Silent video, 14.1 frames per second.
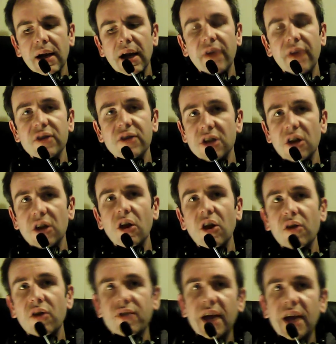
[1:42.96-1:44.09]
and there's a
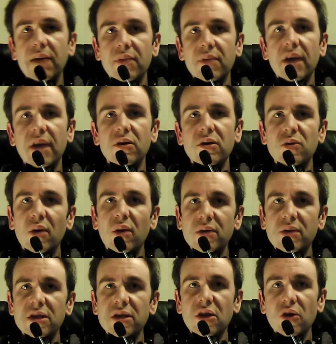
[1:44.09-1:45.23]
lot of game there as well,
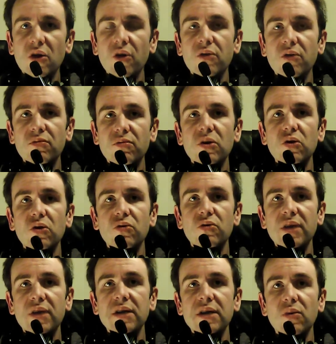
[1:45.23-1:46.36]
which is another good
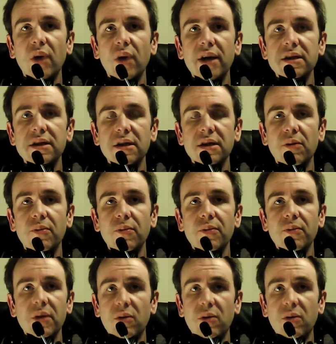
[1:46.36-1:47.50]
reason why it's
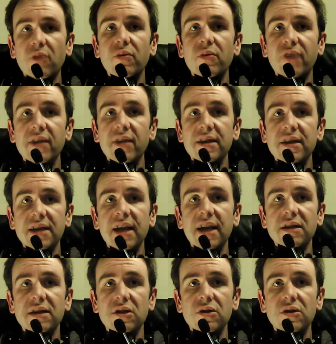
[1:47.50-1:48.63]
apart from the fact that it's
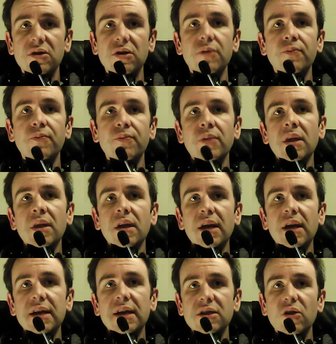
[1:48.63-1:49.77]
excellent,
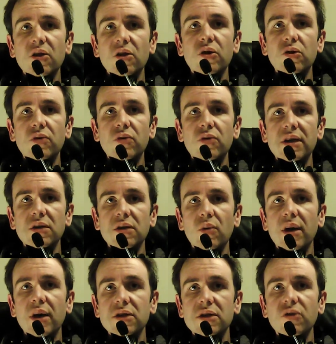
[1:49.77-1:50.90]
is another good reason
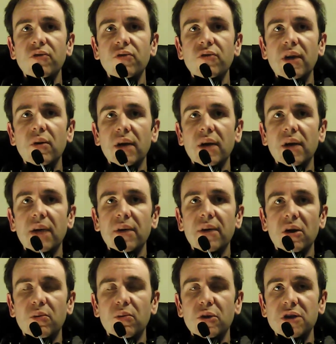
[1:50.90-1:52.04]
why it's good for anyone gaming
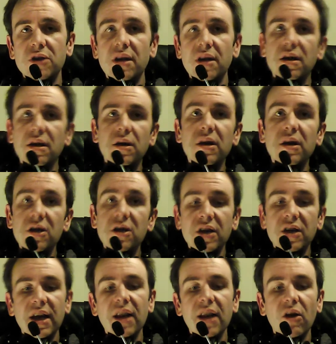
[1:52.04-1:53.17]
on a budget. You
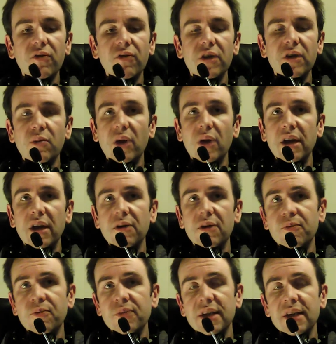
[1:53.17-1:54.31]
get a lot for your money.
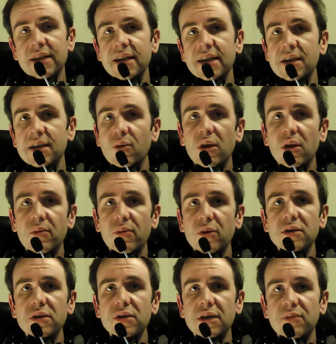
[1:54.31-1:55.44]
That's actually one of the
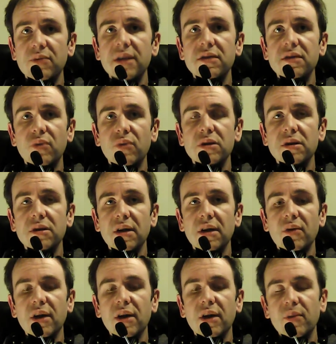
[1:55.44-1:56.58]
most expensive ones I'm going
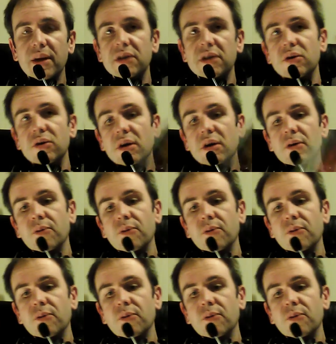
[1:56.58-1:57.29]
to recommend to you.